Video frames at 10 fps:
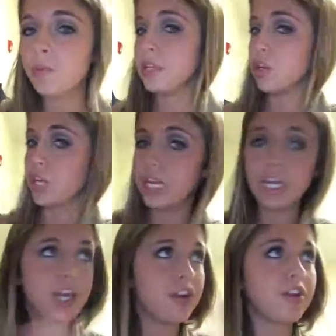They'll be
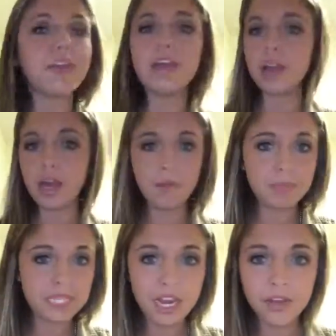looking here, there,
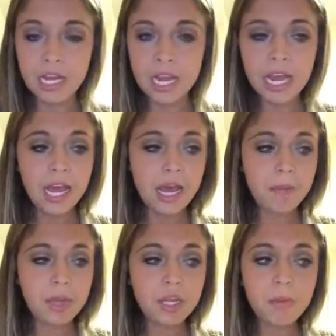up, down.
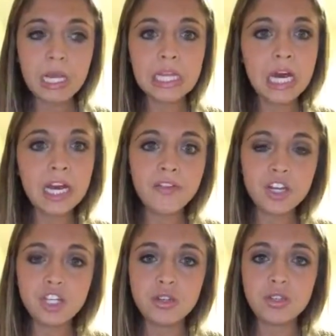It could be a lot of
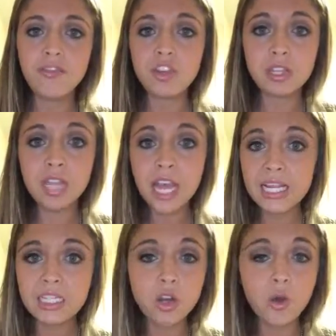issues. If there's
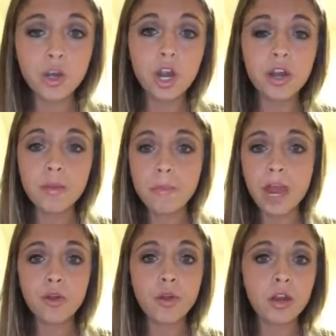lights going on in the
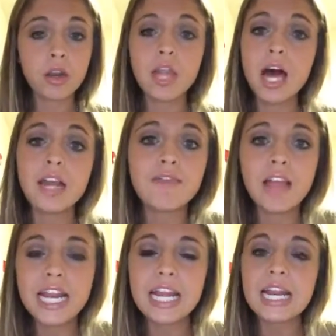background, a lot of
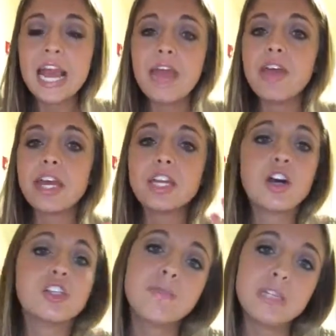lighting, that
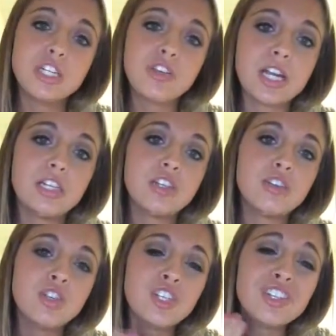can also be distracting.
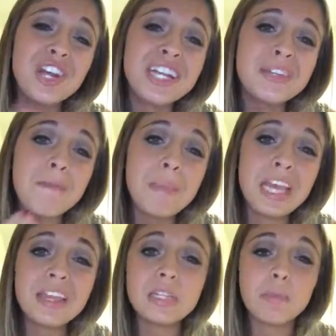So just trying to
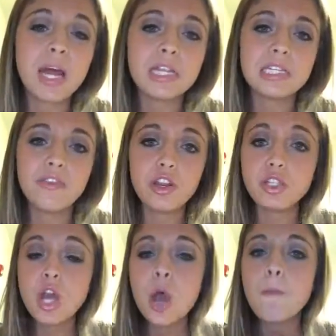make these podcast
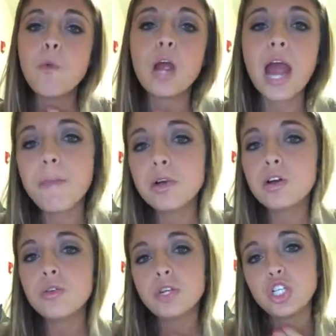videos more
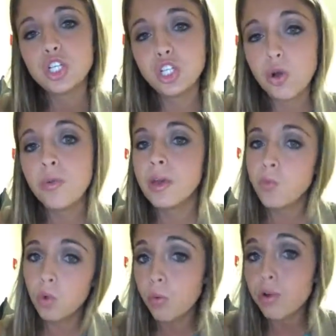applicable and show
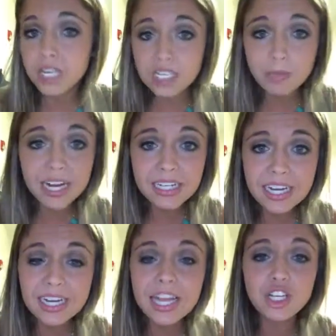them what we're
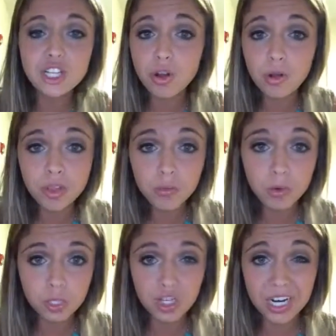expecting and show them
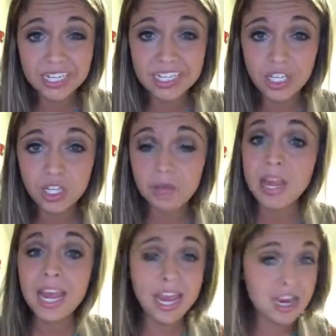what we're trying to teach
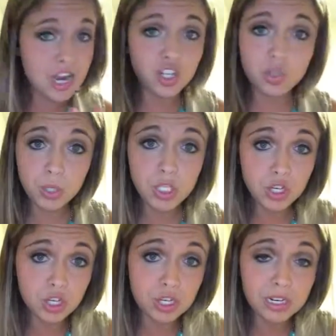them, and not just
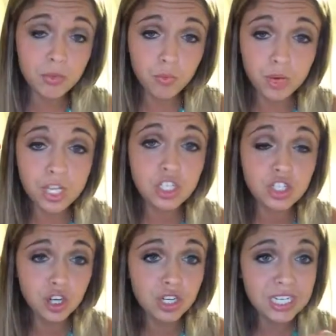
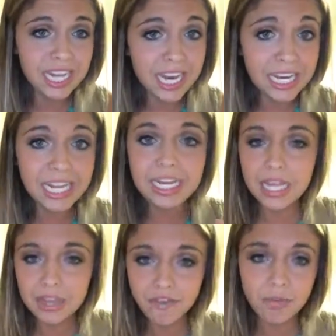
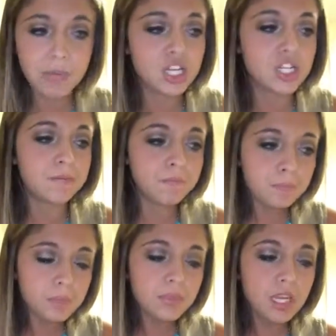regurgitating information,
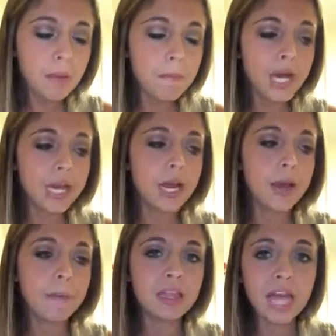but
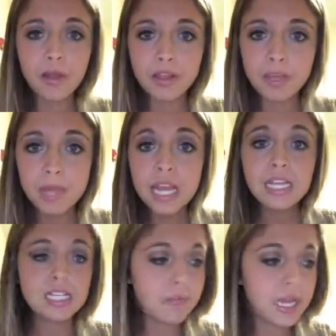allowing them
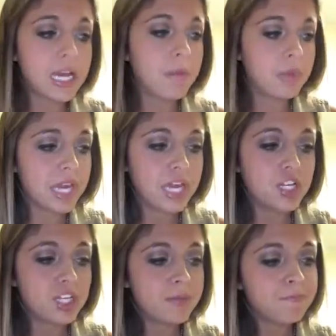to make
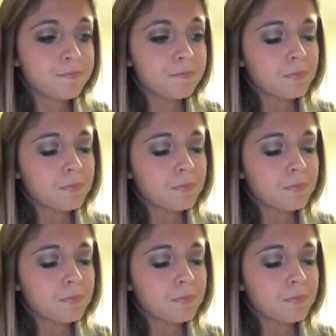application.